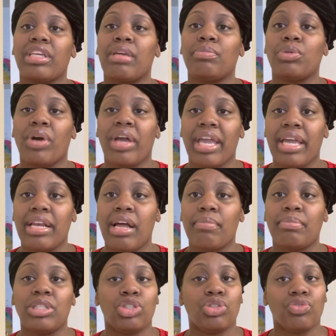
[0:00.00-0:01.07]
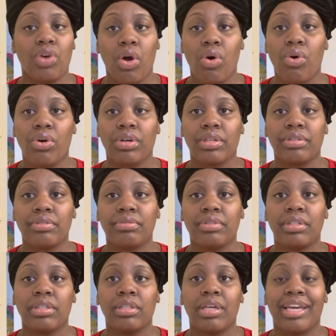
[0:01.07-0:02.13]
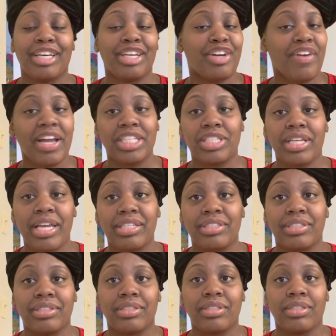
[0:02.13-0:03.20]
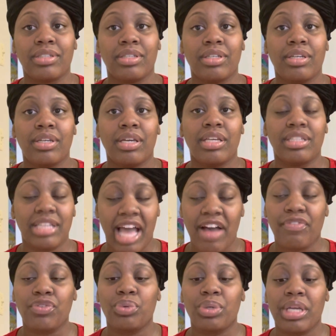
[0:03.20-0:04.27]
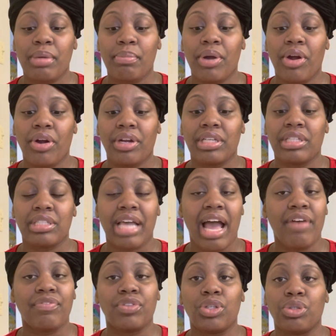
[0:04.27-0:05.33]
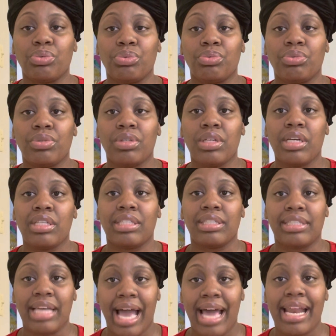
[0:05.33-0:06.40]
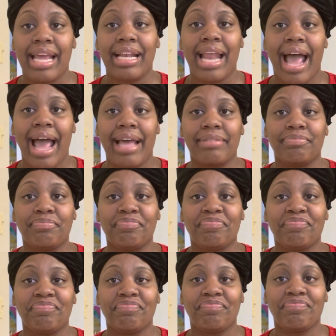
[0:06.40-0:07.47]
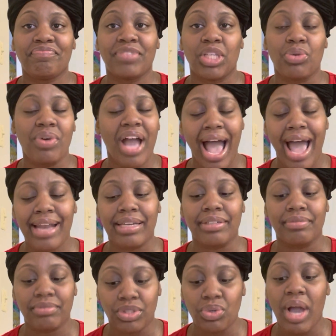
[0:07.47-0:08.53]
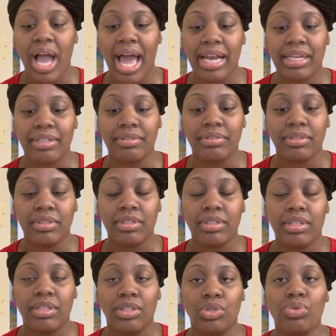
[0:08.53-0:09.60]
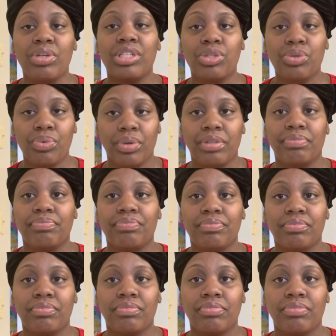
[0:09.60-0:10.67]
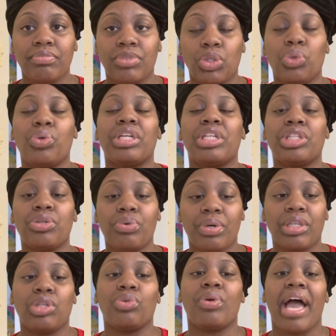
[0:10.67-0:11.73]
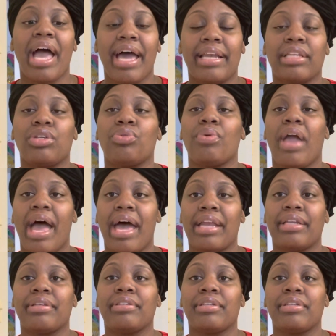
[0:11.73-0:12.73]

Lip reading: Keep your head up. Be strong. And congratulations. It's time for you to get married. It's time for you to tie that knot. You got it. You got it. You can do it. You can do it. You got it. You got it.